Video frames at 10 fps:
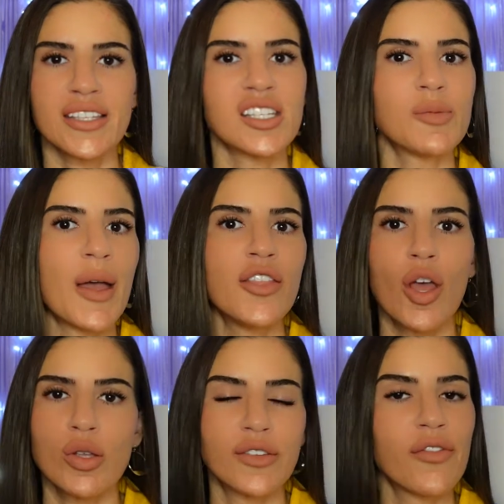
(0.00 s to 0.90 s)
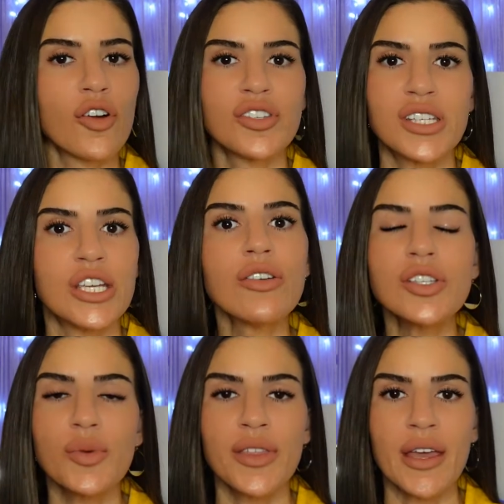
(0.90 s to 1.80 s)
to spend those first
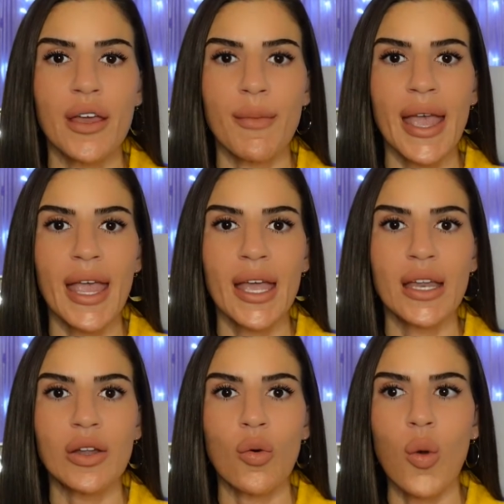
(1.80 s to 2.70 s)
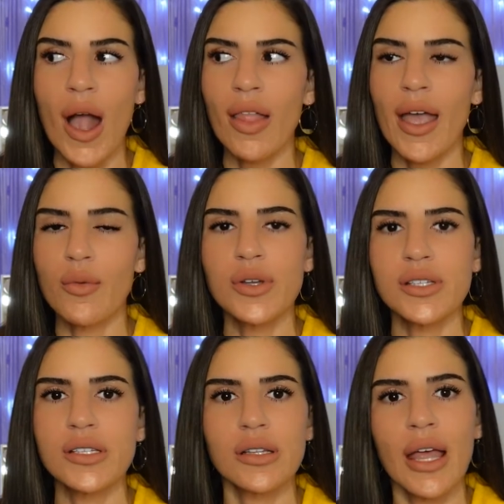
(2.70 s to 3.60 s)
years with him. And while I
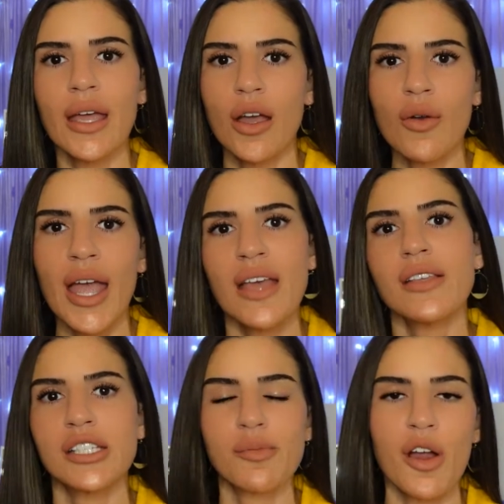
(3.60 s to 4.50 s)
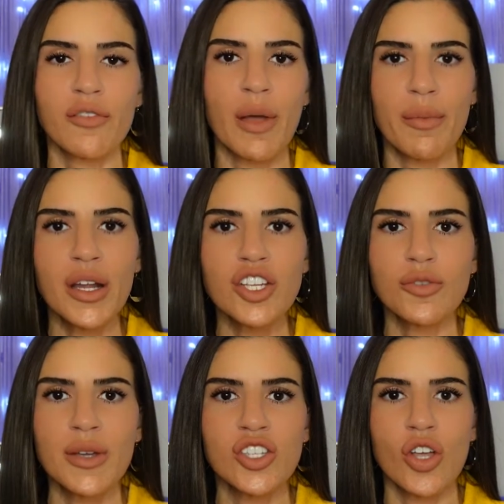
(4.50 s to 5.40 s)
was like, okay, this is part of my
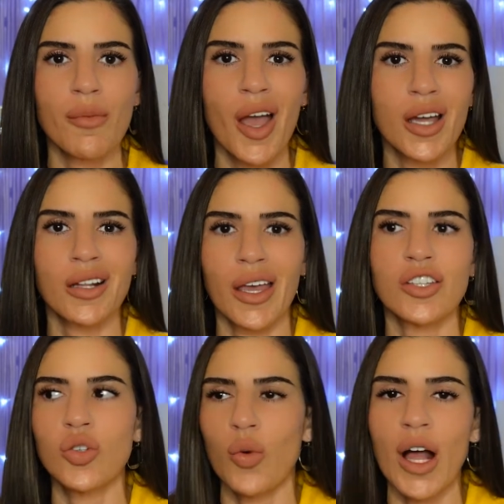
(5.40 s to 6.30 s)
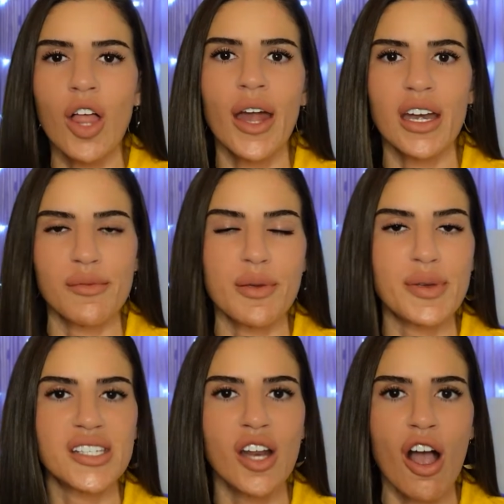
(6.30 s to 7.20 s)
punishment, so I'm not going to like dwell on it and be
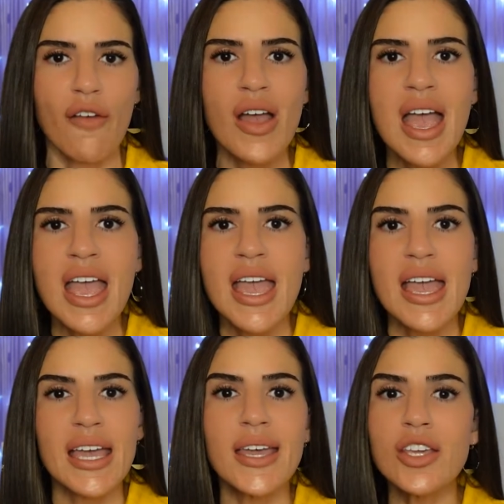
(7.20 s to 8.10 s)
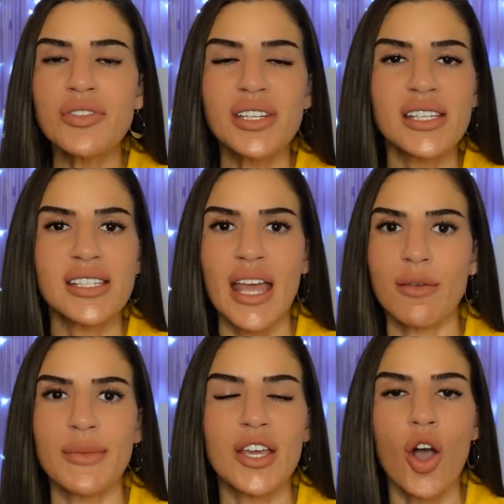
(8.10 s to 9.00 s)
pissed off, he used to
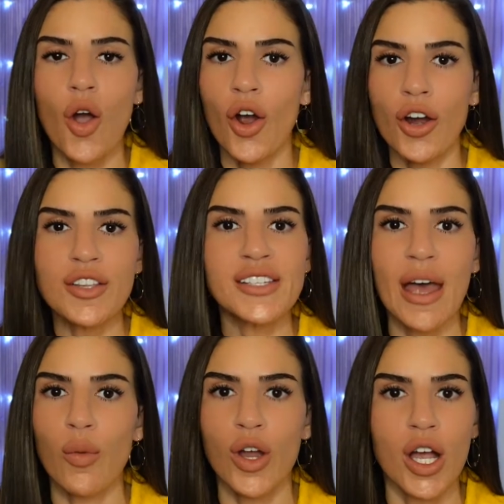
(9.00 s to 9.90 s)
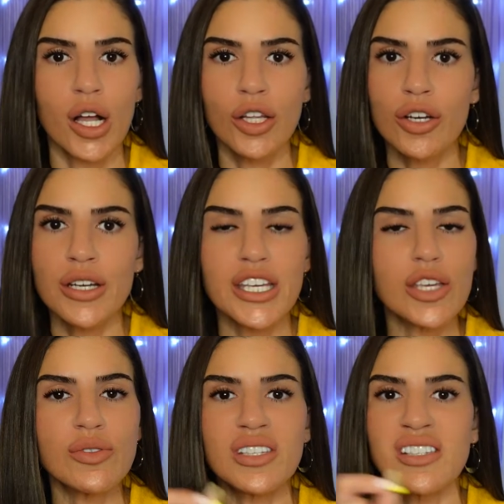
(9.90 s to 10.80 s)
send me cards that were colored.
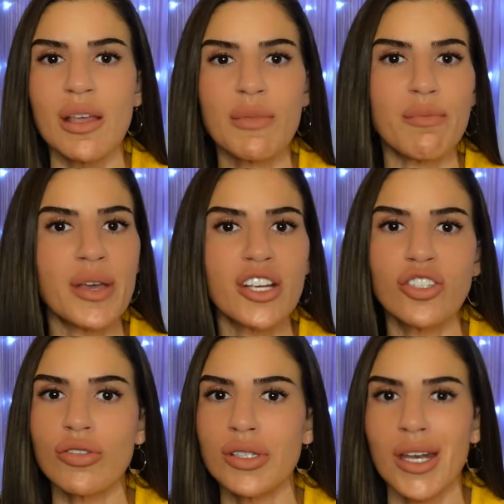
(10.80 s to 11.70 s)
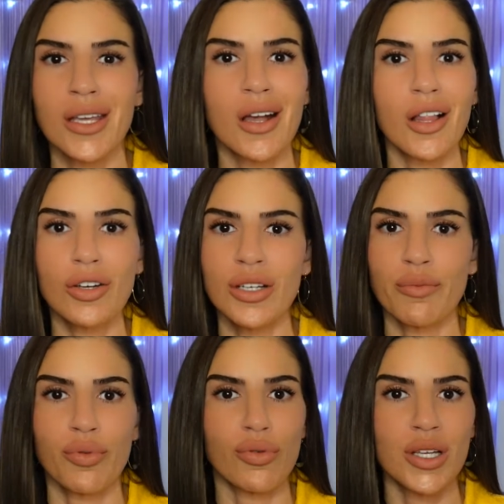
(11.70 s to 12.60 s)
He used to send me pictures that he colored
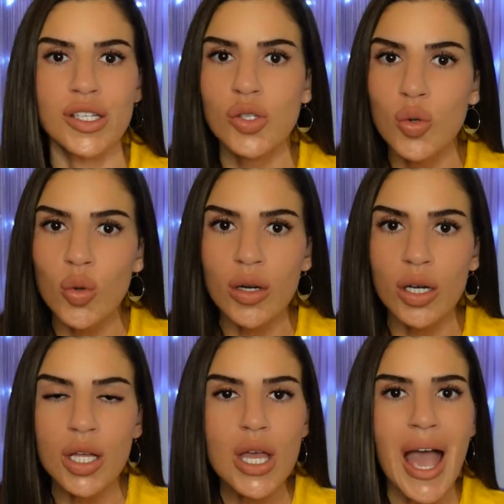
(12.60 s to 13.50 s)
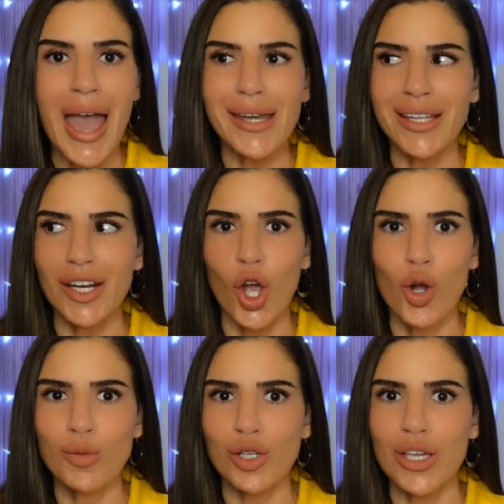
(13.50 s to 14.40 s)
in preschool. I didn't get
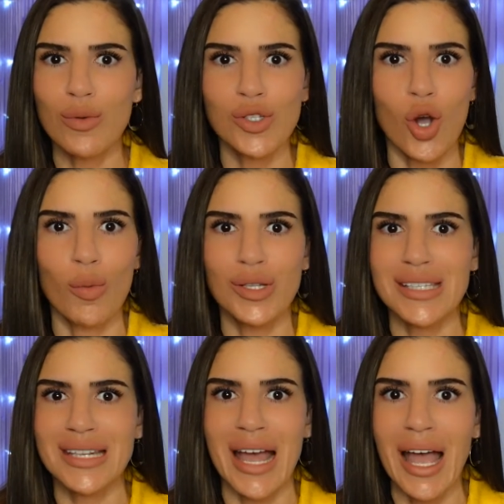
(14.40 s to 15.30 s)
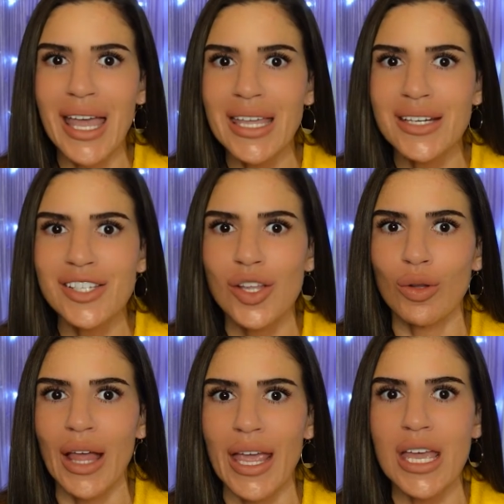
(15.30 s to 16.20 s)
home till he was almost nine. So,
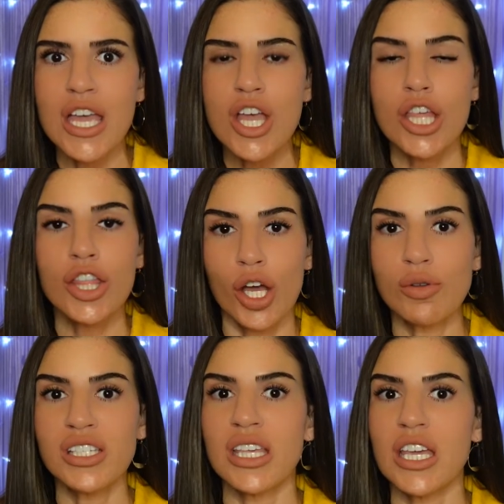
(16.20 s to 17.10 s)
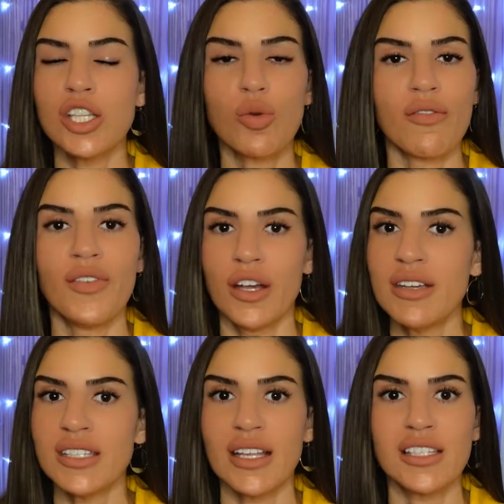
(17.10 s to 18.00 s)
like, those things were
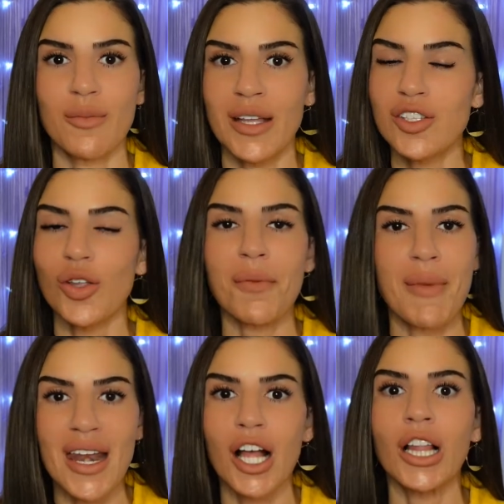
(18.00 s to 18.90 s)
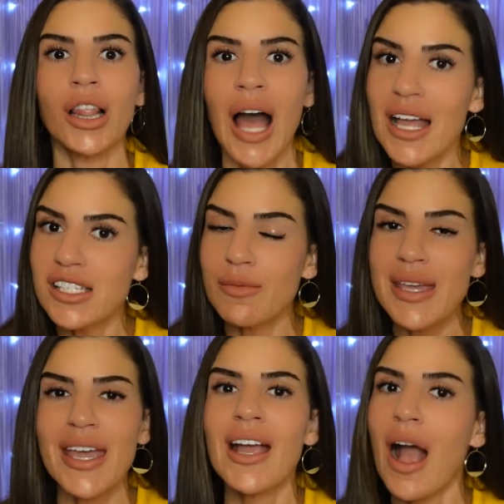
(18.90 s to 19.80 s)
very sentimental and meant a lot to
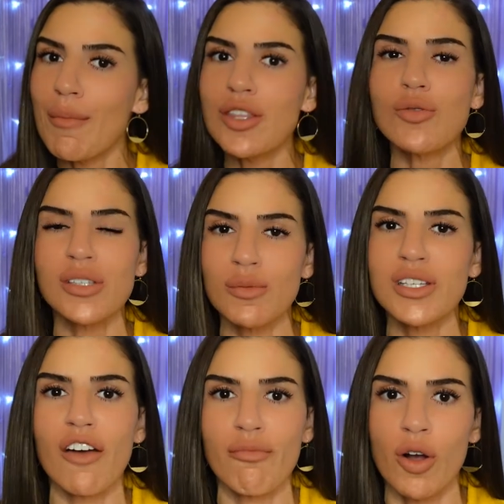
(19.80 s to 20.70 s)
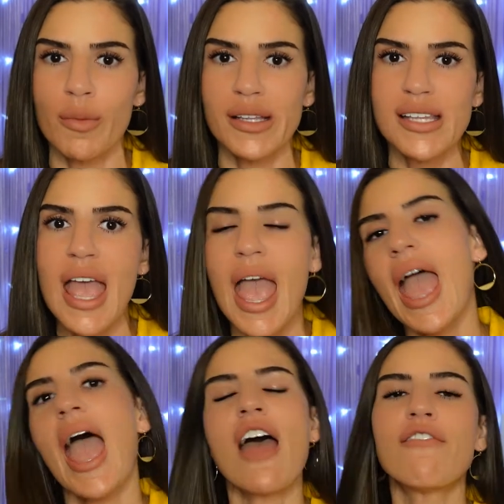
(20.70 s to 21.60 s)
me and got me through some tough moments.
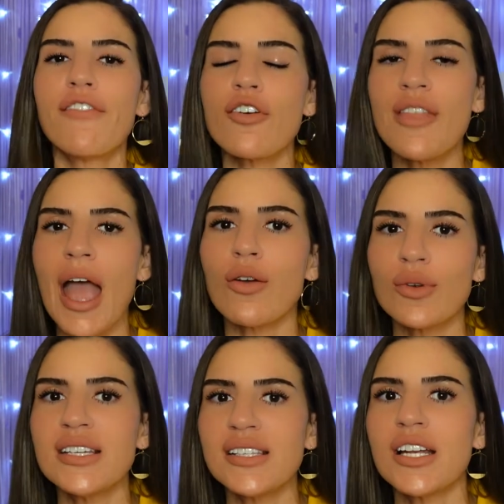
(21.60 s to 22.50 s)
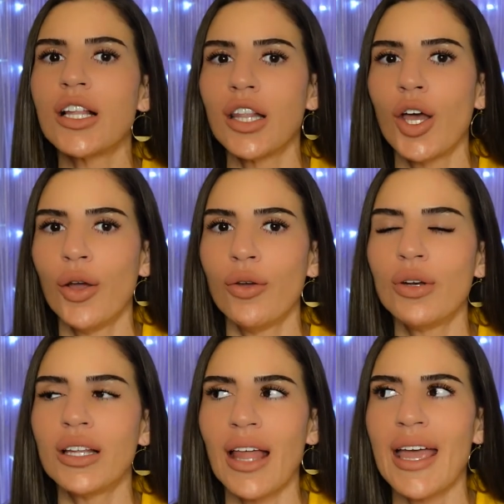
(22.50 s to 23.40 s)
And for that reason
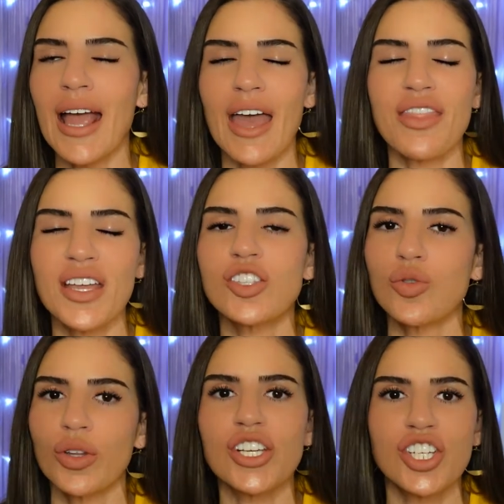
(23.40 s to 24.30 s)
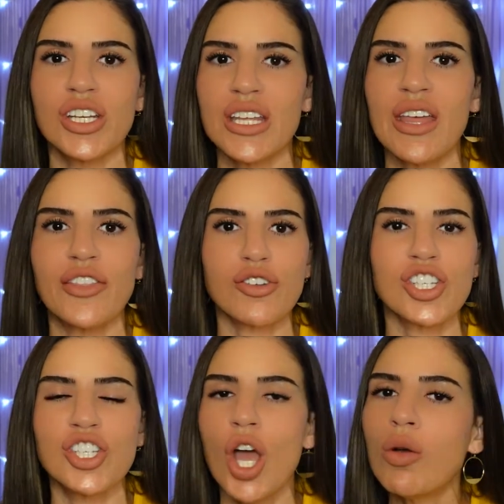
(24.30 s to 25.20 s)
alone, like, I think it's really shitty that
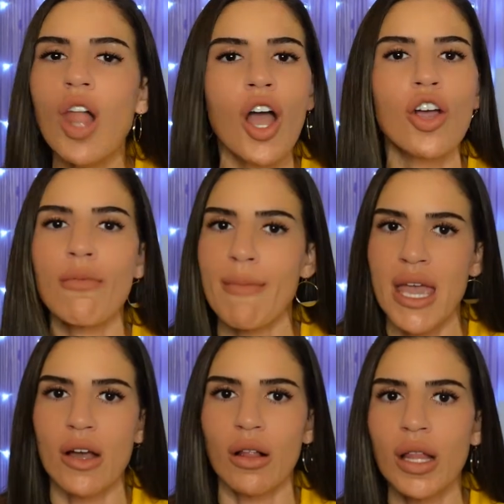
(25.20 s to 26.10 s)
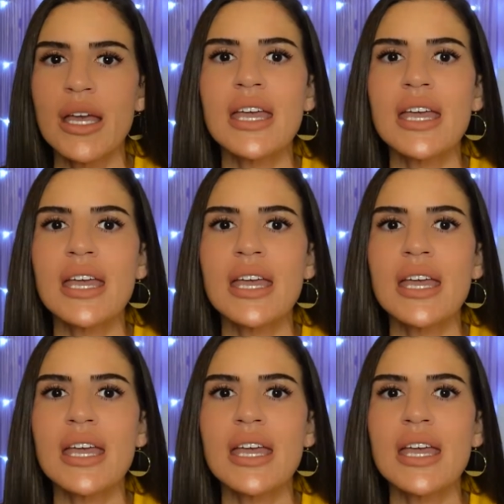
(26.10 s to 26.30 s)
there's no longer mail